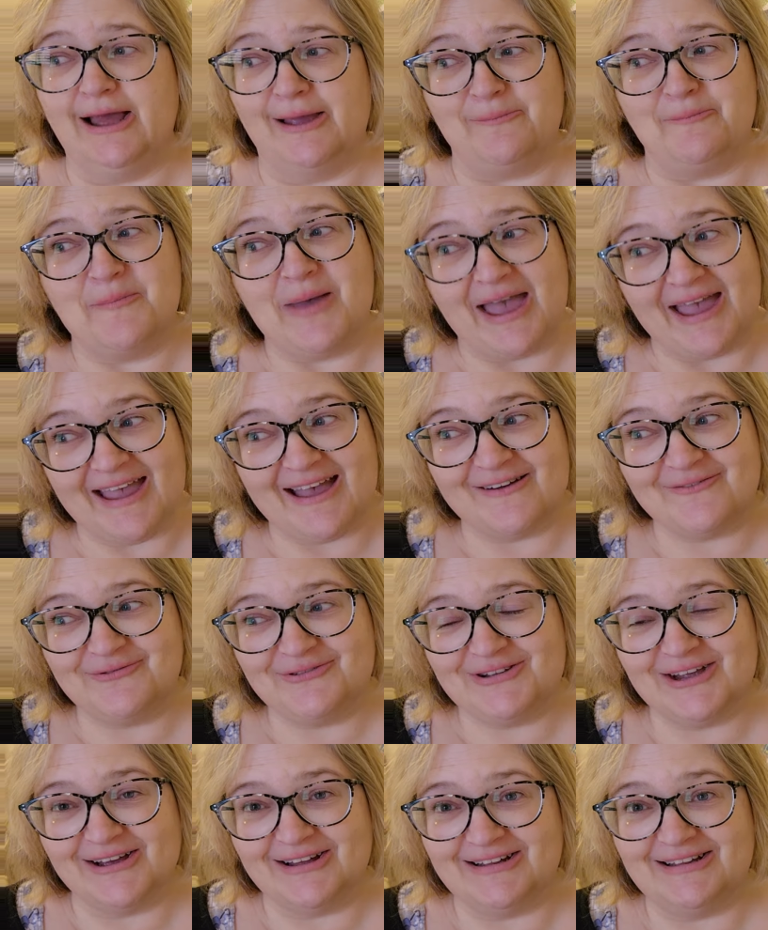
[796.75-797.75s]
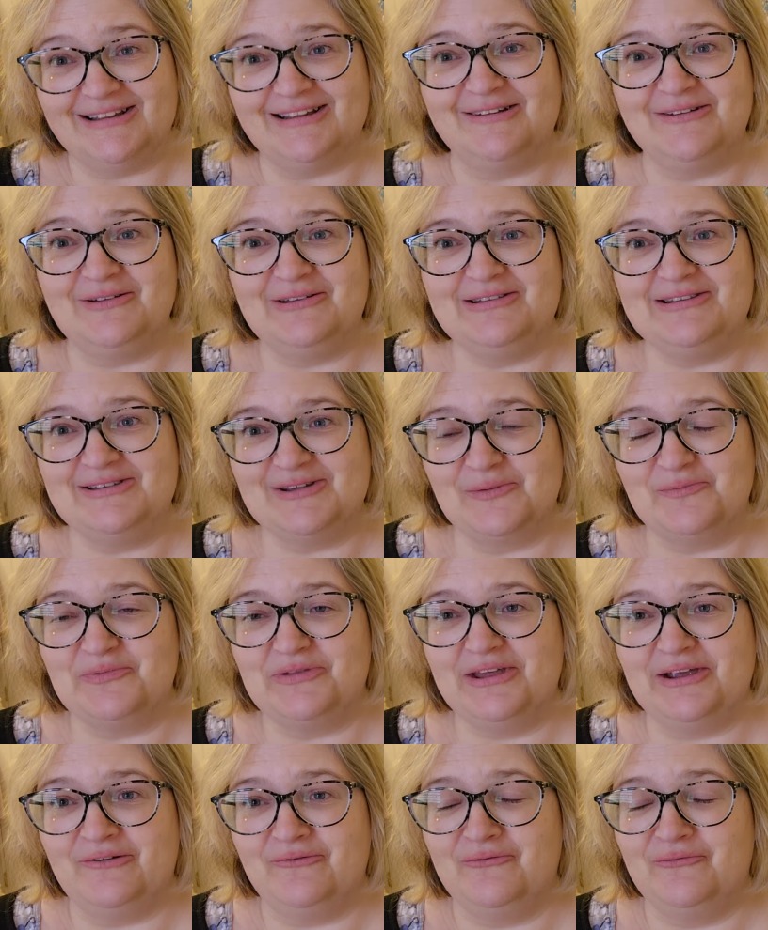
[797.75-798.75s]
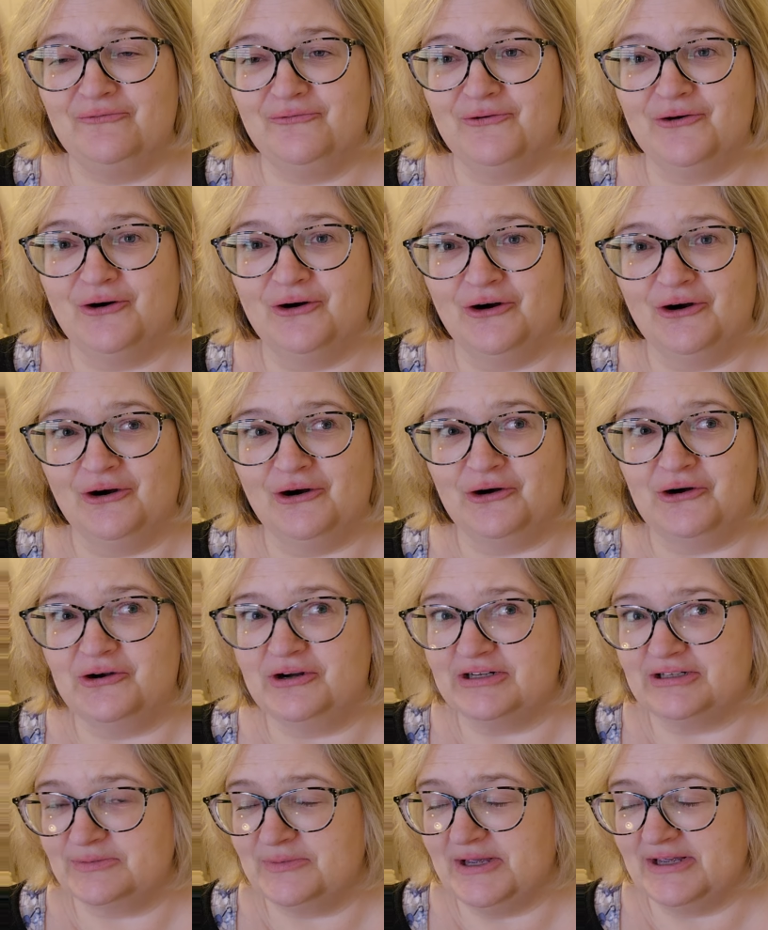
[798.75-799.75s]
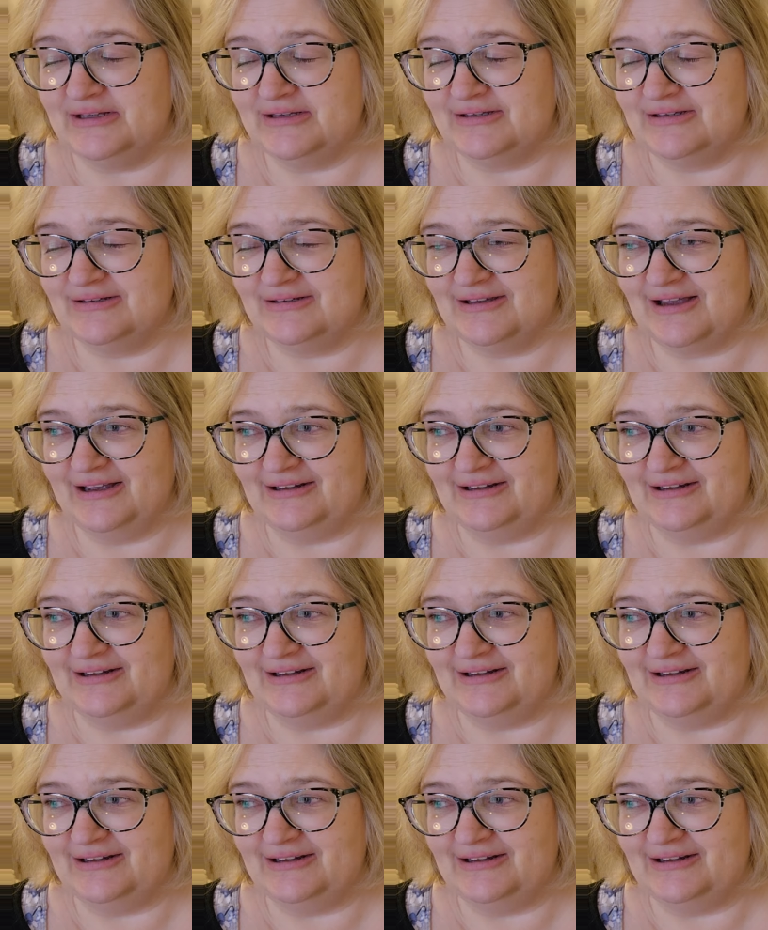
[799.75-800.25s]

I may have done something for Christmas.